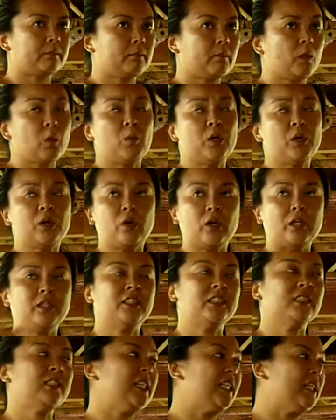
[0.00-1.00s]
We're
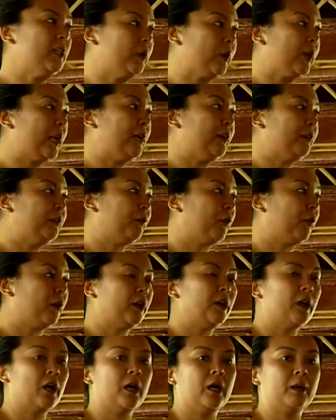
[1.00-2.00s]
constantly looking
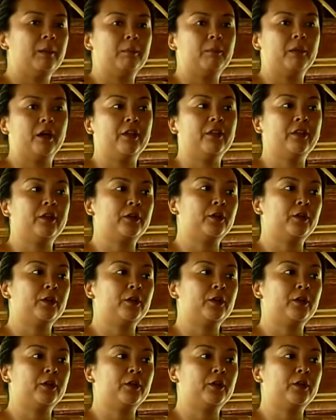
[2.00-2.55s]
for other